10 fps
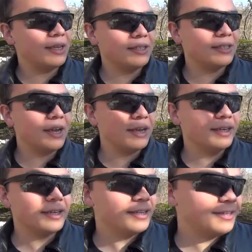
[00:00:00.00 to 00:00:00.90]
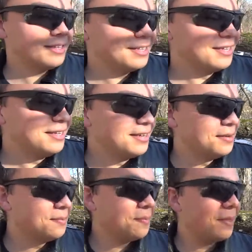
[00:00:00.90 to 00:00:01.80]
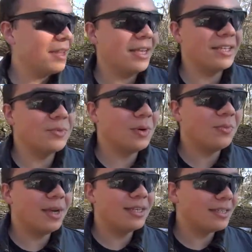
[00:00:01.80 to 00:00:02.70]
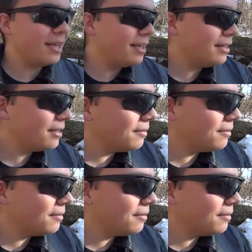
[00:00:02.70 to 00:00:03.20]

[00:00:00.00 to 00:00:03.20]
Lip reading: inside. That's one way to say it.